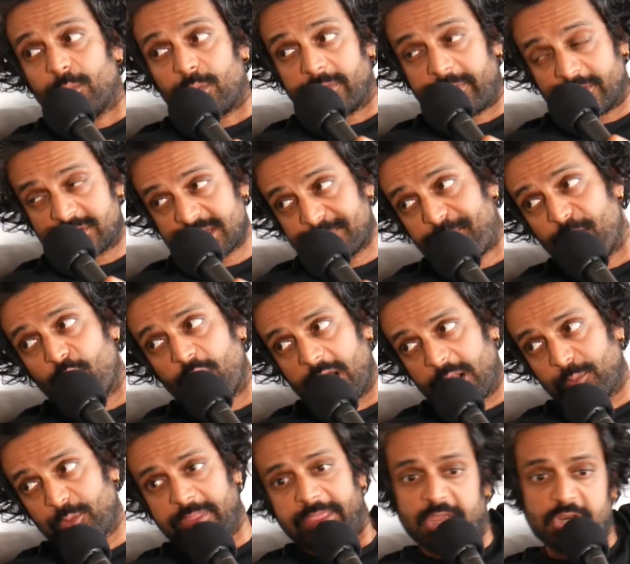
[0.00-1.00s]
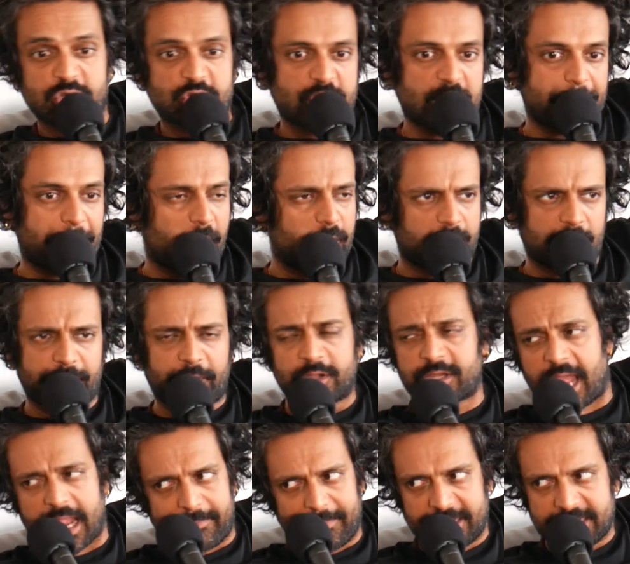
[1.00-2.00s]
Where there's a port where they can ship all of our
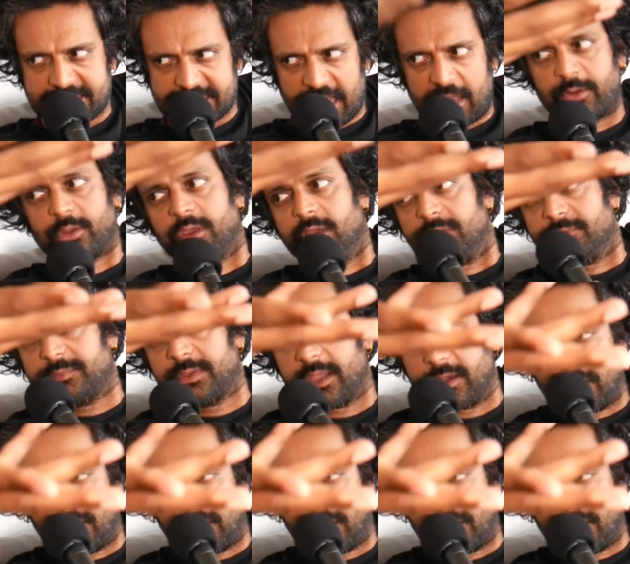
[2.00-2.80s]
diamonds out of, you